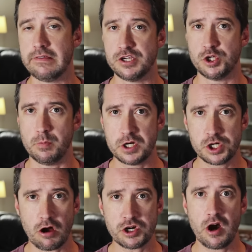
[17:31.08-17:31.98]
The
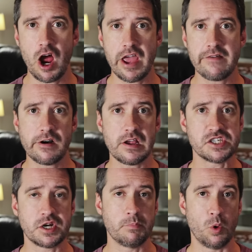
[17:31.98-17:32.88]
supercharger, however,
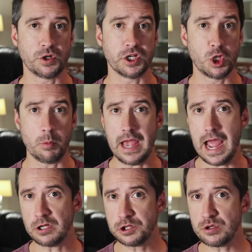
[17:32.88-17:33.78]
is reported to be
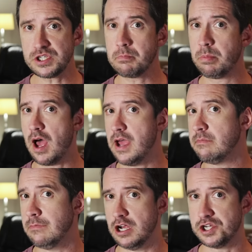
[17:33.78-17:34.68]
able to supply
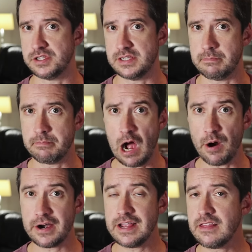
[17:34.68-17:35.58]
emergency
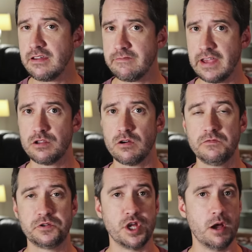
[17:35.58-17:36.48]
power in the event
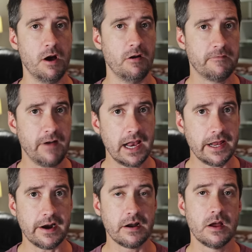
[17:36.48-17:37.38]
of turbo
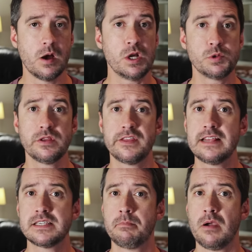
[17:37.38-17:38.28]
failure, which would
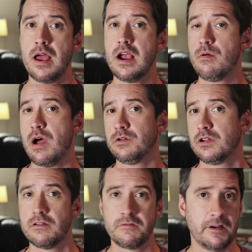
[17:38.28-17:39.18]
then supply
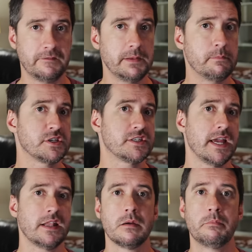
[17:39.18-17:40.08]
around
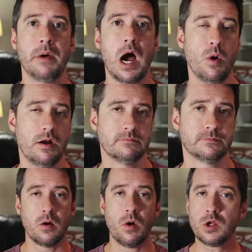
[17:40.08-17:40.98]
50% power.
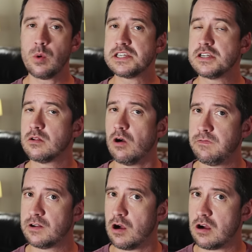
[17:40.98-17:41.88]
One question
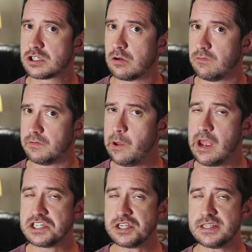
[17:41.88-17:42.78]
often asked of
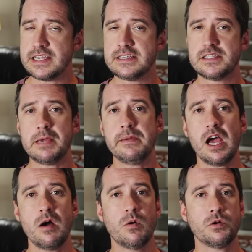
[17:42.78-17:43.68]
new engines is
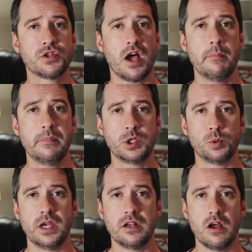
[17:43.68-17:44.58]
TBO or time
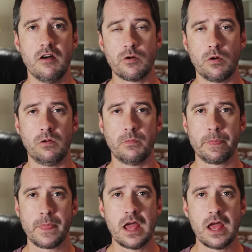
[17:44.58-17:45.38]
between overhaul.